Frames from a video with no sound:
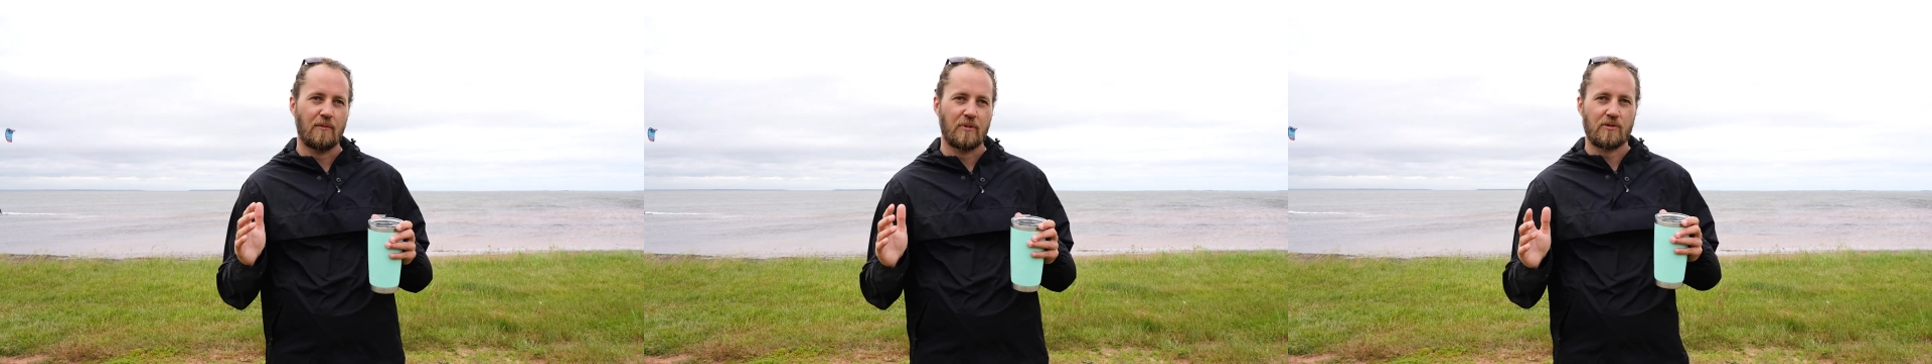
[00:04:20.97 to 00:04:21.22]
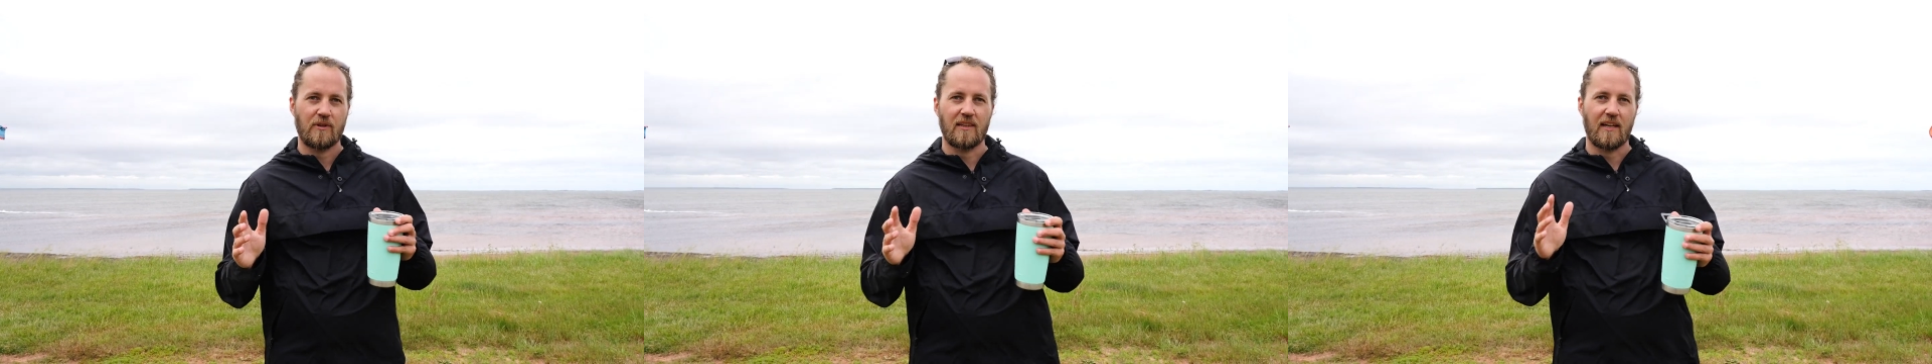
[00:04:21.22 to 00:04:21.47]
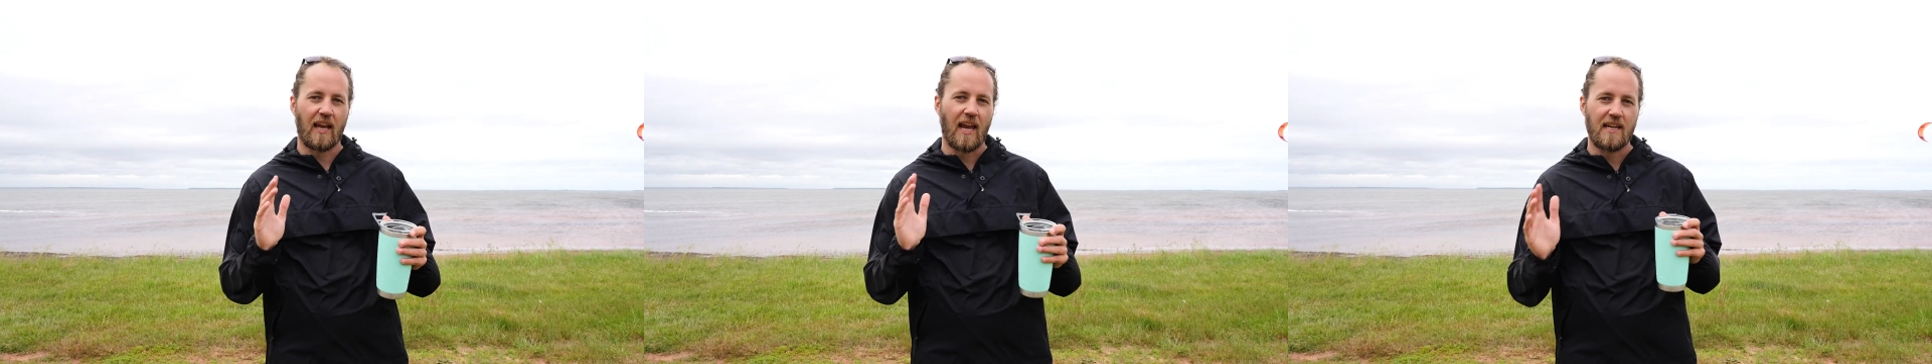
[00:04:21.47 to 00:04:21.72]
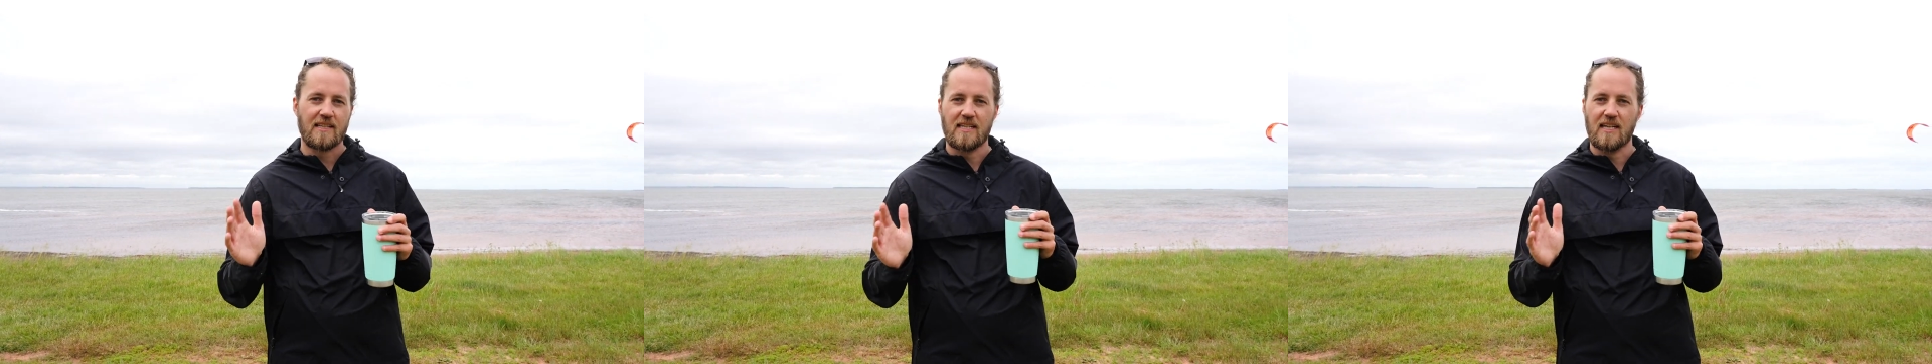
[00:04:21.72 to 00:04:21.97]
between like
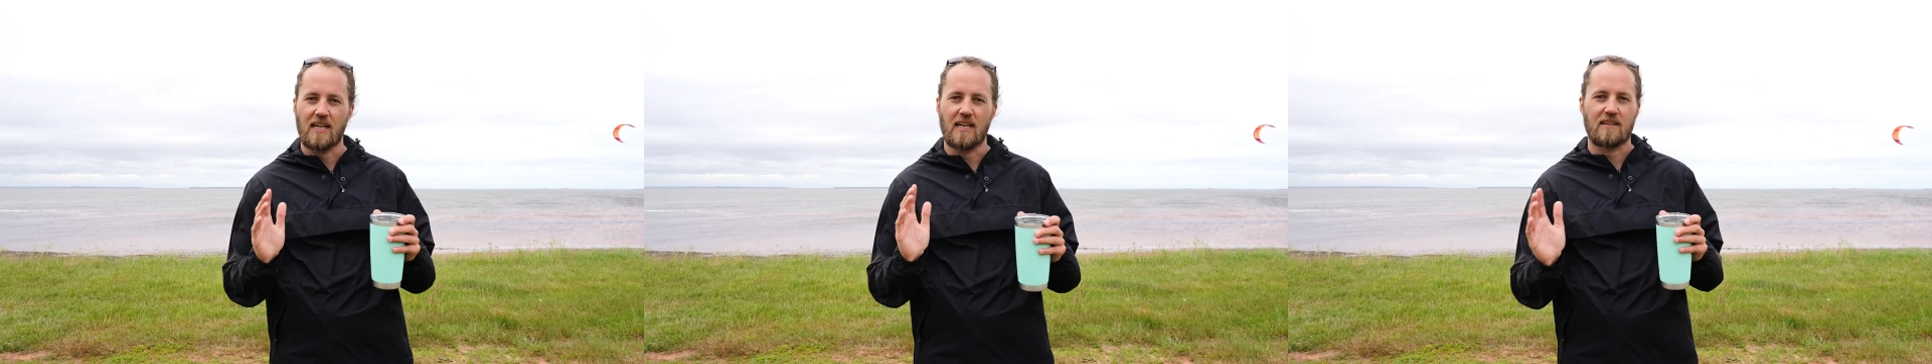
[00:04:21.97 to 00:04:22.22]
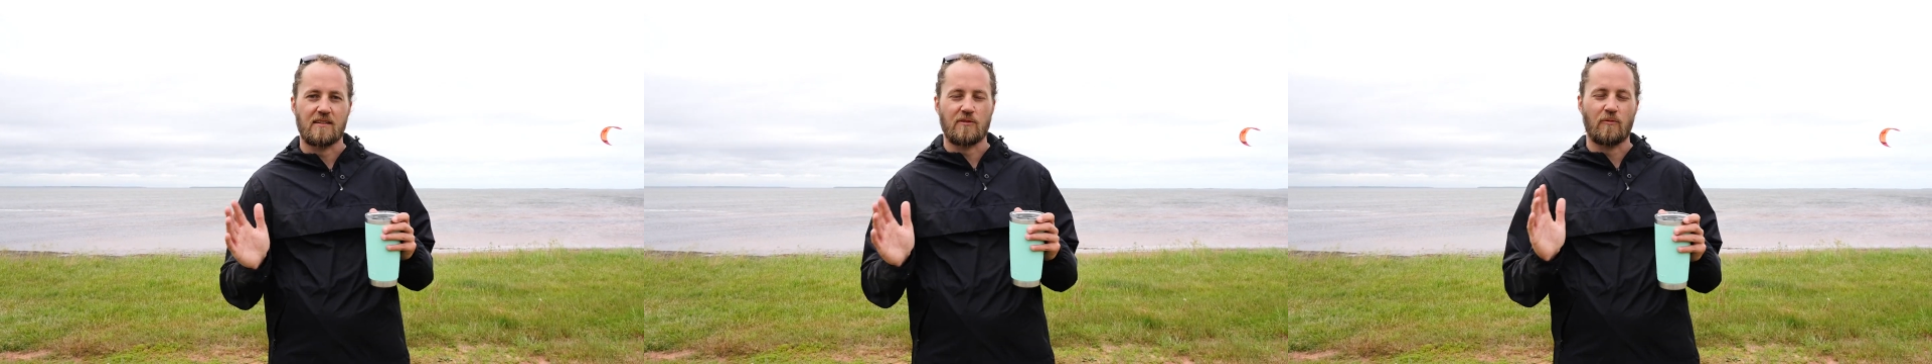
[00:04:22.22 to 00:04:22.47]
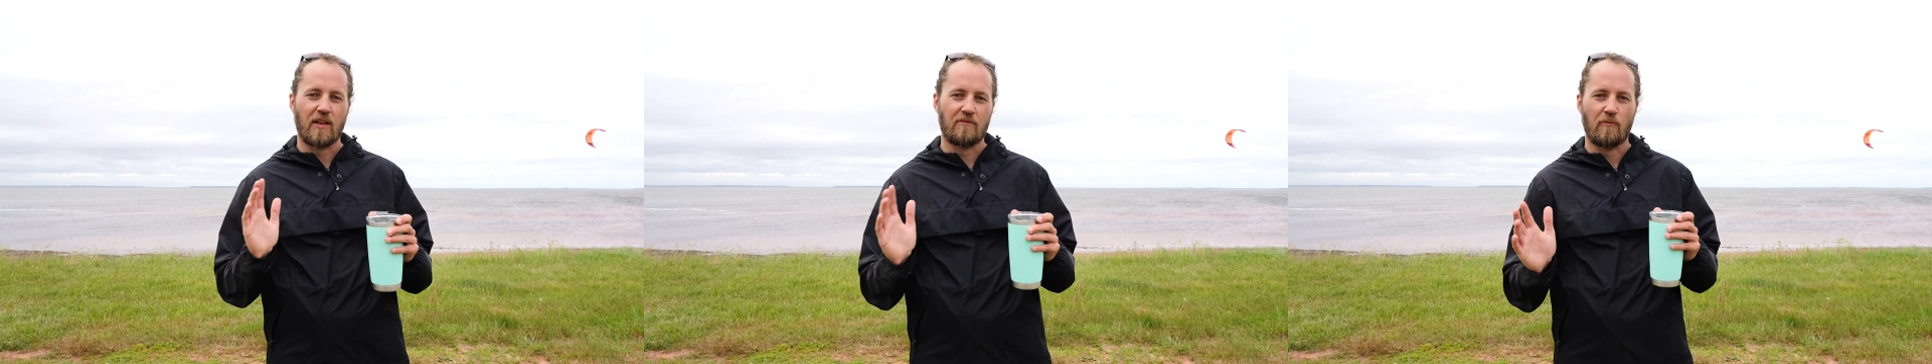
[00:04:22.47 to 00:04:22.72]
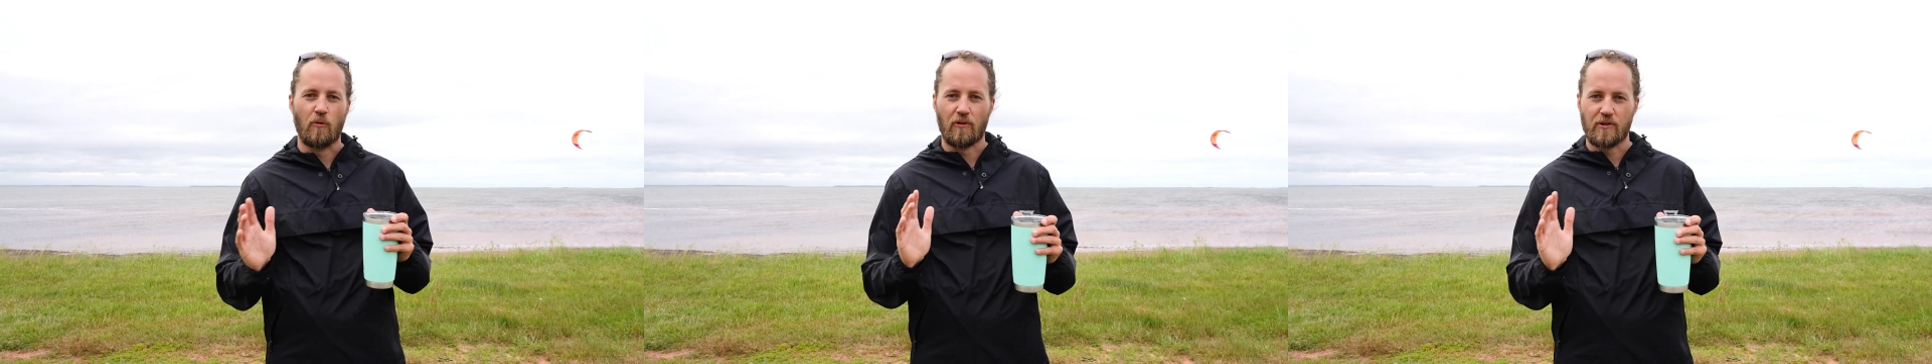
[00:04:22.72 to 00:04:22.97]
18 to
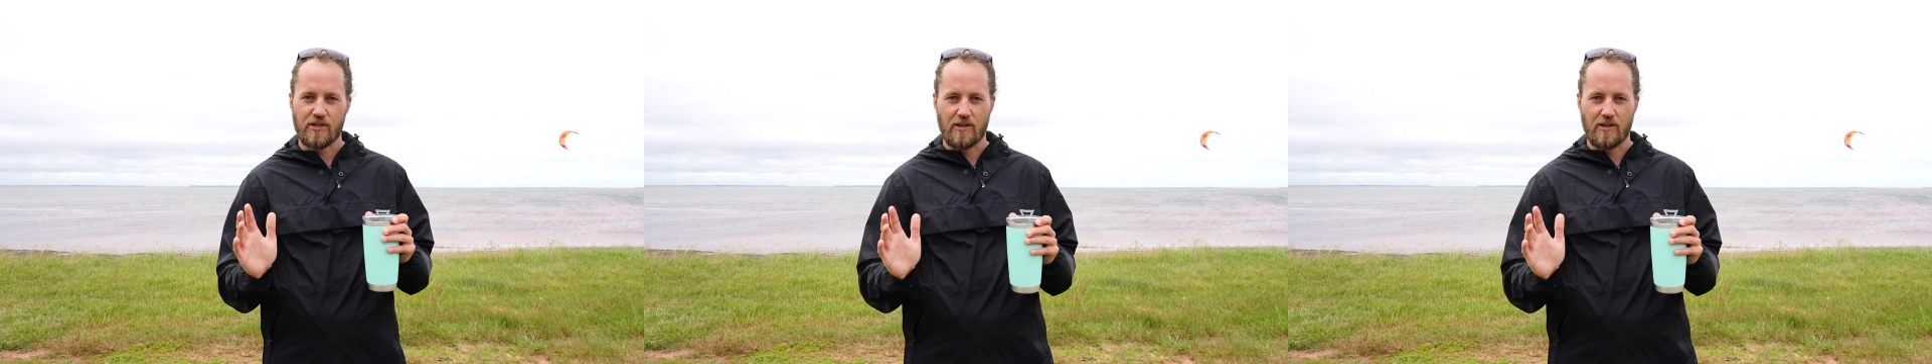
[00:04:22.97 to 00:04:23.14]
24-ish